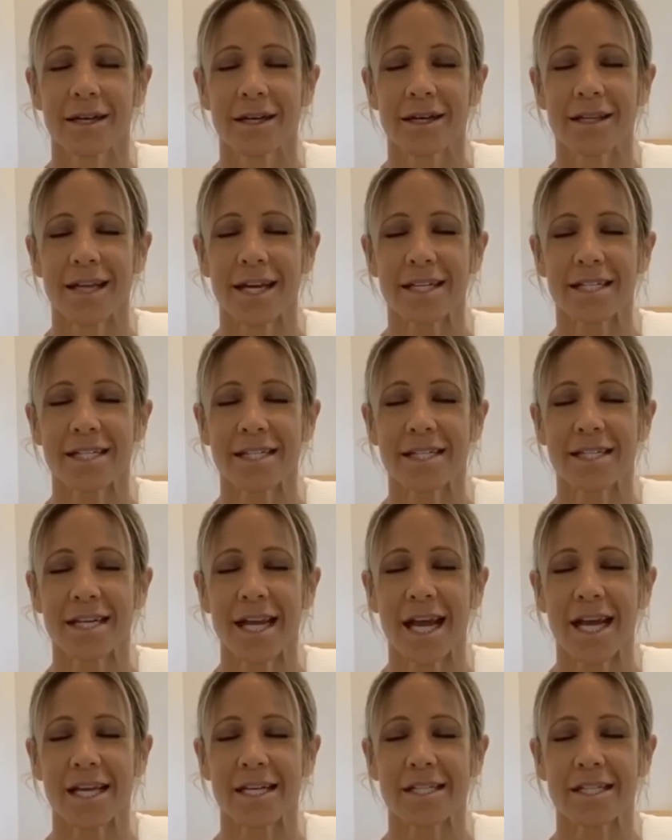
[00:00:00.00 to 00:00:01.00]
that
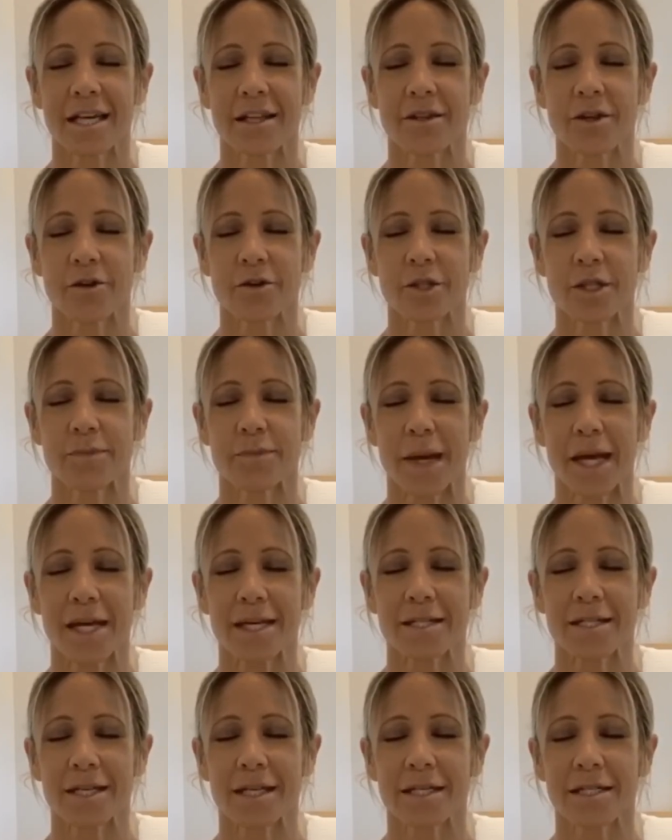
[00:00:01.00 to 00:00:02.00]
stays in those
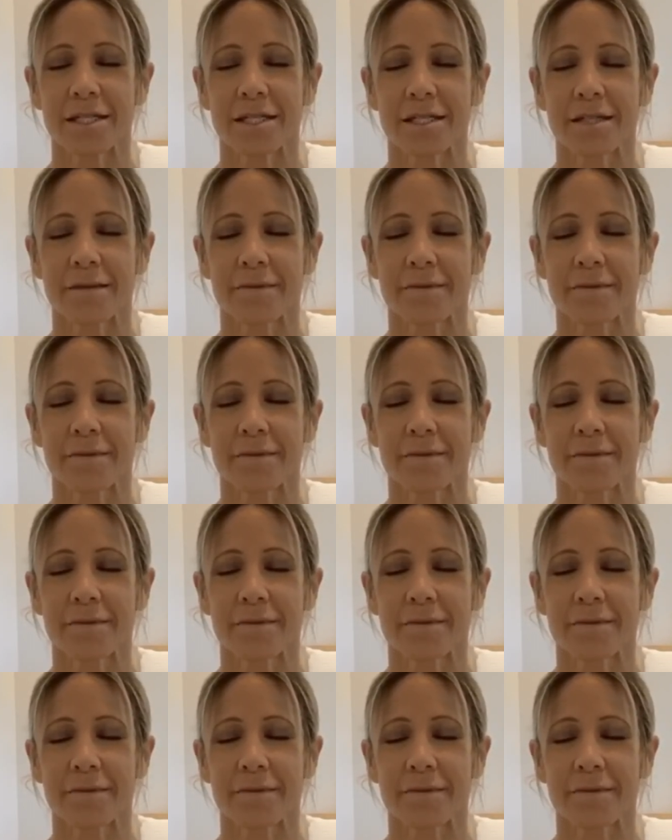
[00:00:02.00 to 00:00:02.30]
spaces.